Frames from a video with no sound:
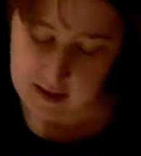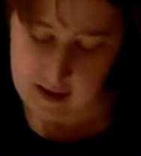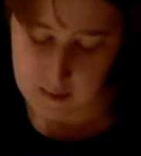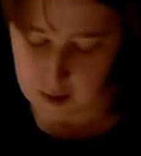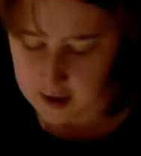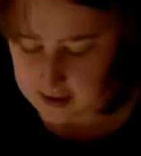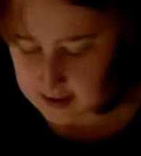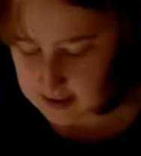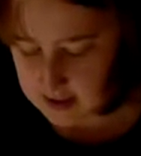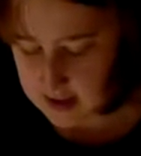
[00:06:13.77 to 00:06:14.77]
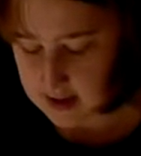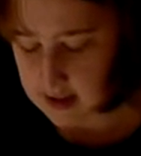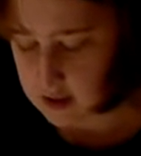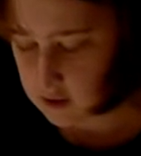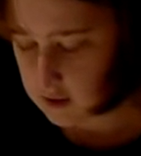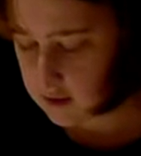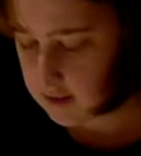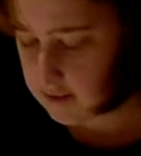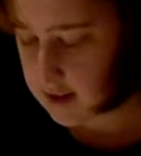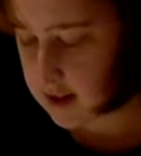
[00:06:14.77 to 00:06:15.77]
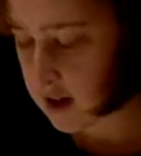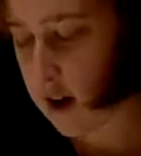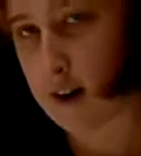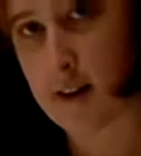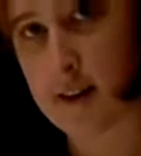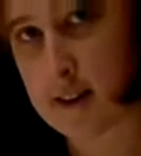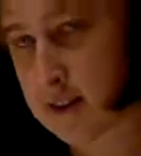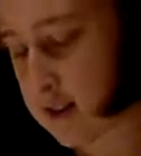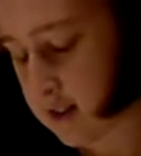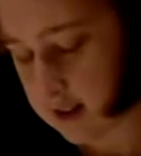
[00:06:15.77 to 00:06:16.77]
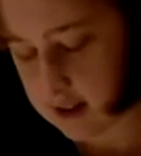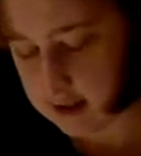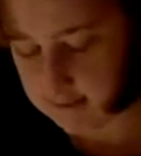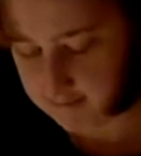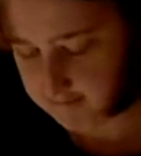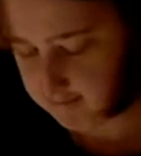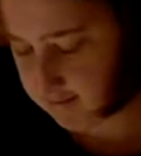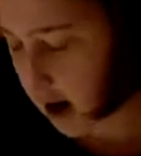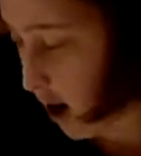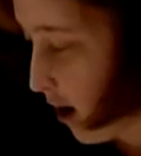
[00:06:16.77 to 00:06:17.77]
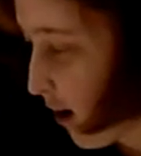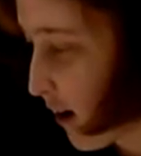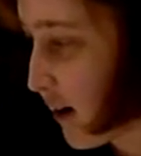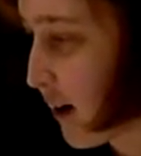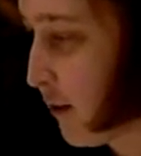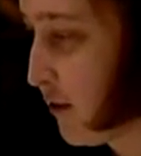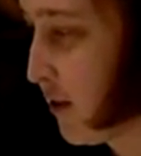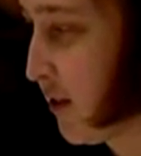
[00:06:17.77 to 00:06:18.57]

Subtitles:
the same process, and it's hard. It's just hard after